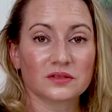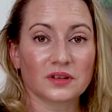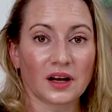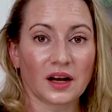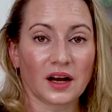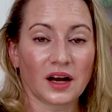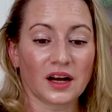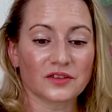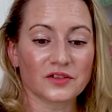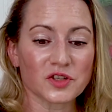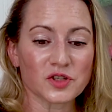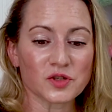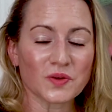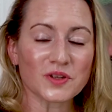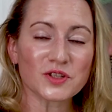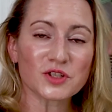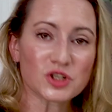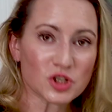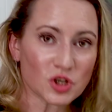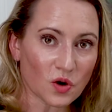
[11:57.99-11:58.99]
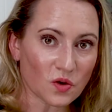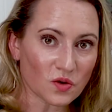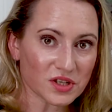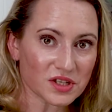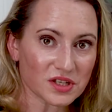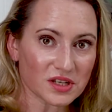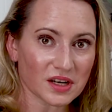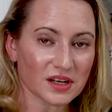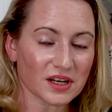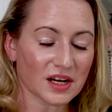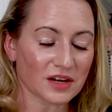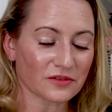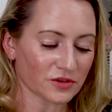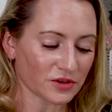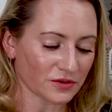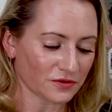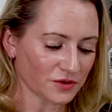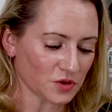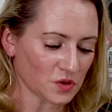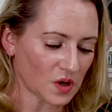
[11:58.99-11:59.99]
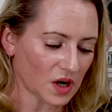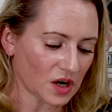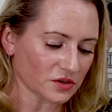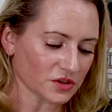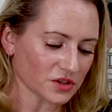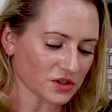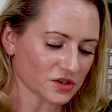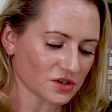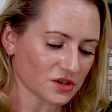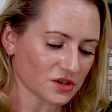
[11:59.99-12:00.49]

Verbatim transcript: Uh, this one soaks in after a few hours,